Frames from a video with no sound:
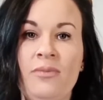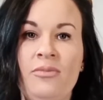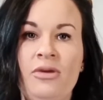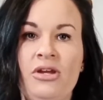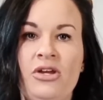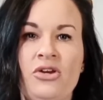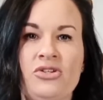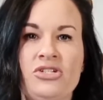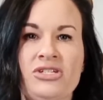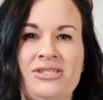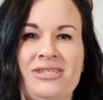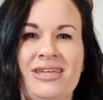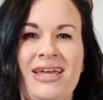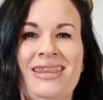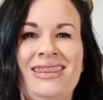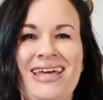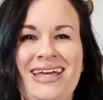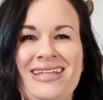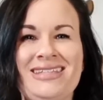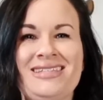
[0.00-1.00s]
but you're just like,
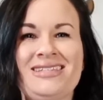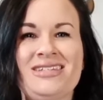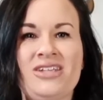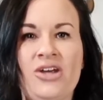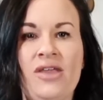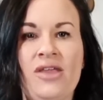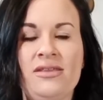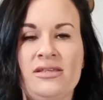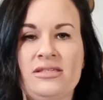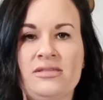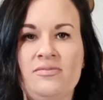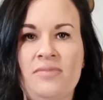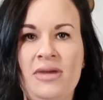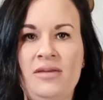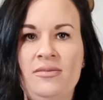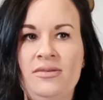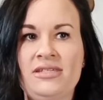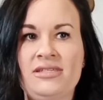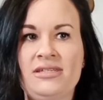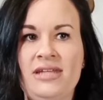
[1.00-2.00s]
that's not this
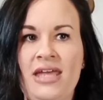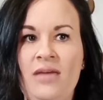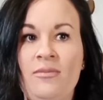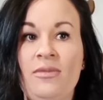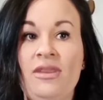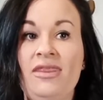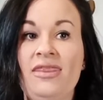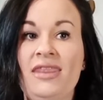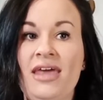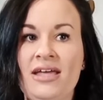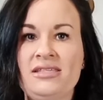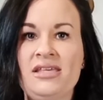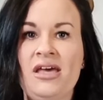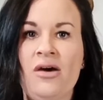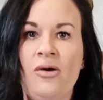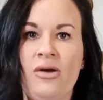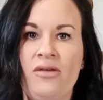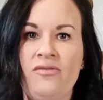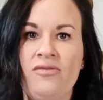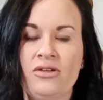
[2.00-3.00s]
baby's name. And that's how
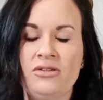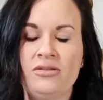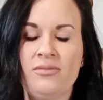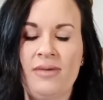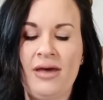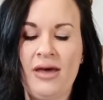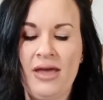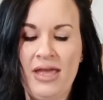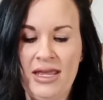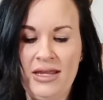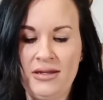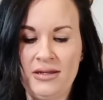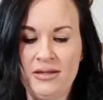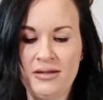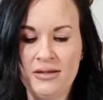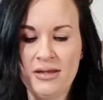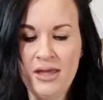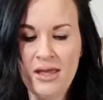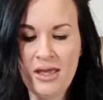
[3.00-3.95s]
I felt about Aiden.